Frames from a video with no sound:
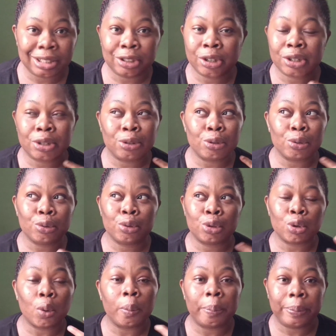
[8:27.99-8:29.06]
it doesn't look
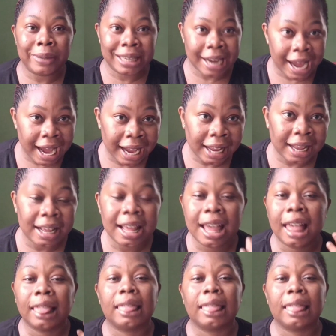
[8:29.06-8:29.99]
so dark,